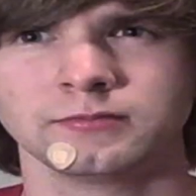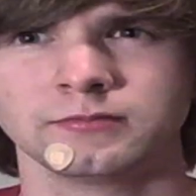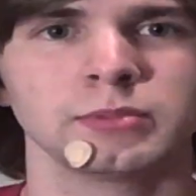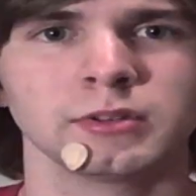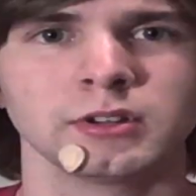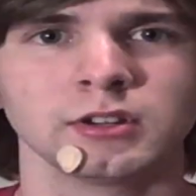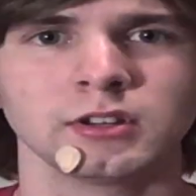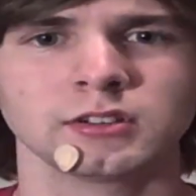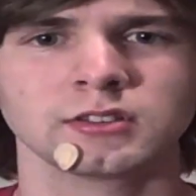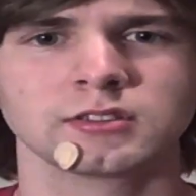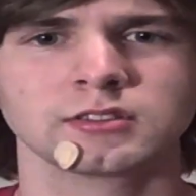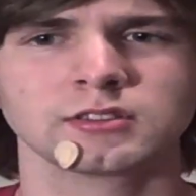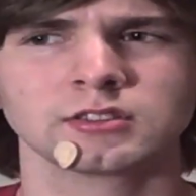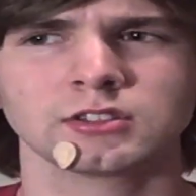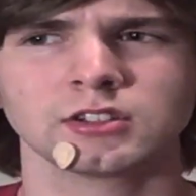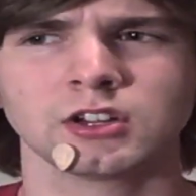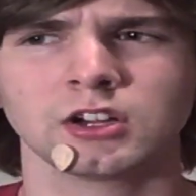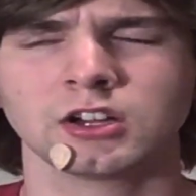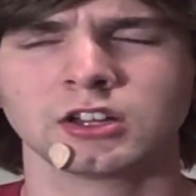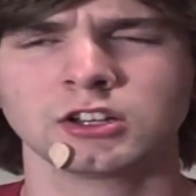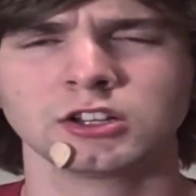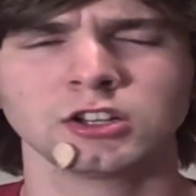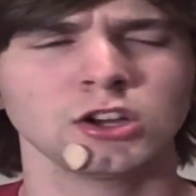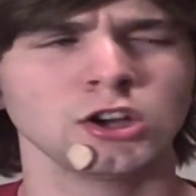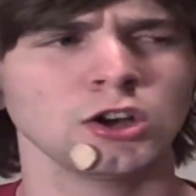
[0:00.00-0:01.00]
But,
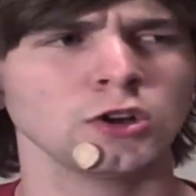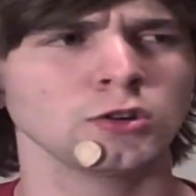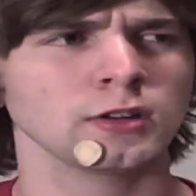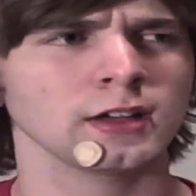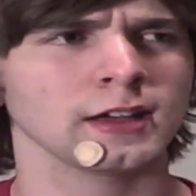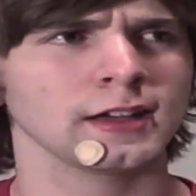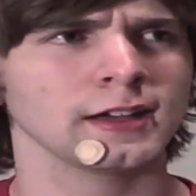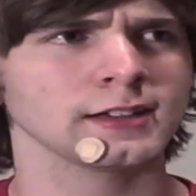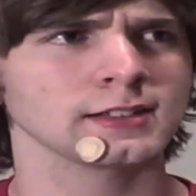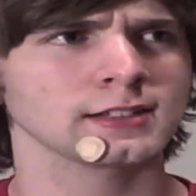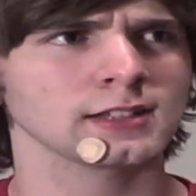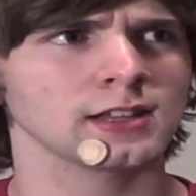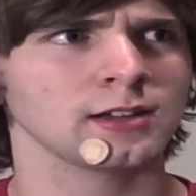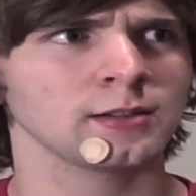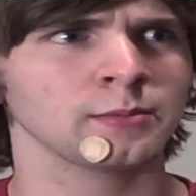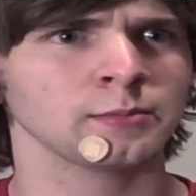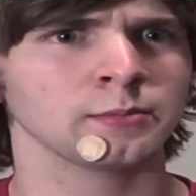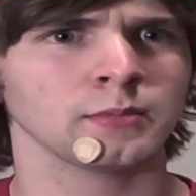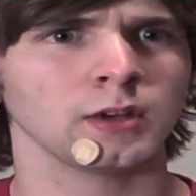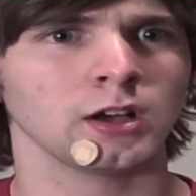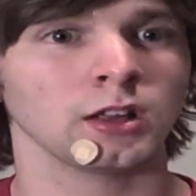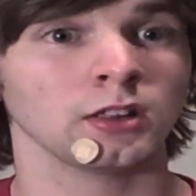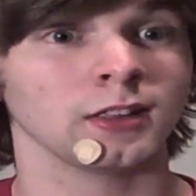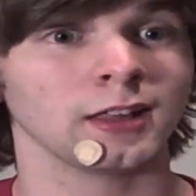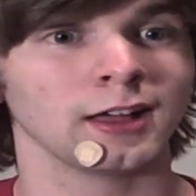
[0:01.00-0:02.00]
no guys,
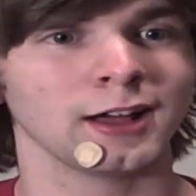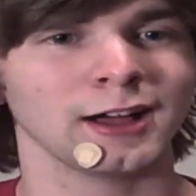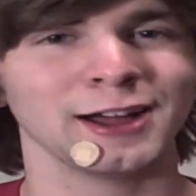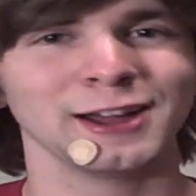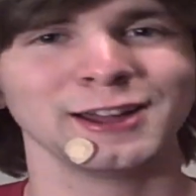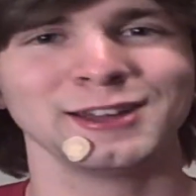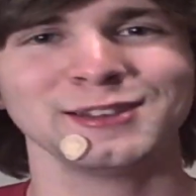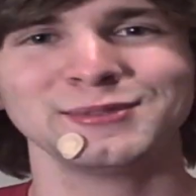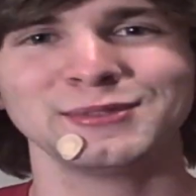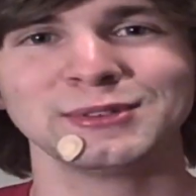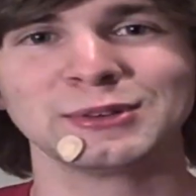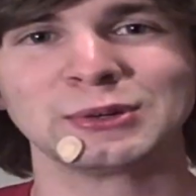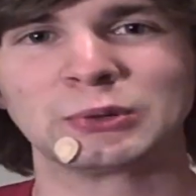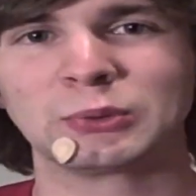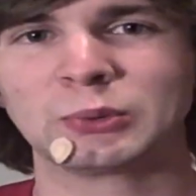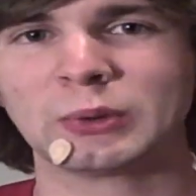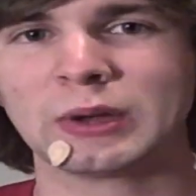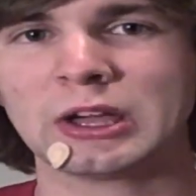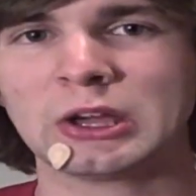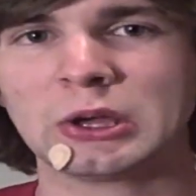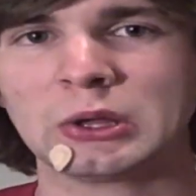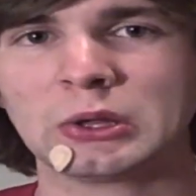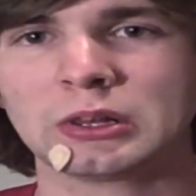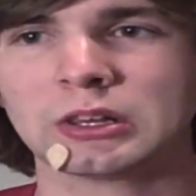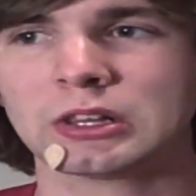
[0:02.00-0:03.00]
I'm alive and
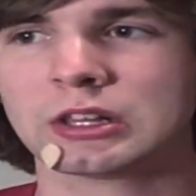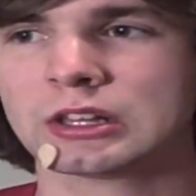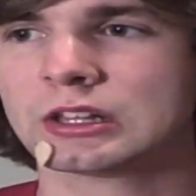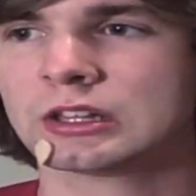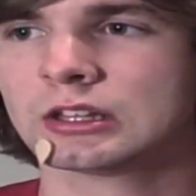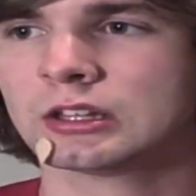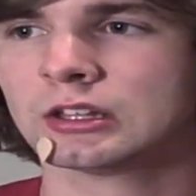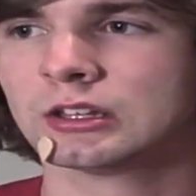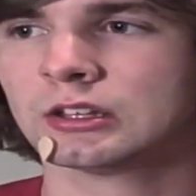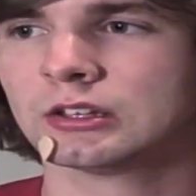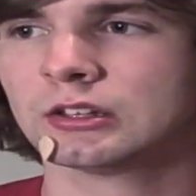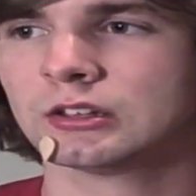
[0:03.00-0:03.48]
well.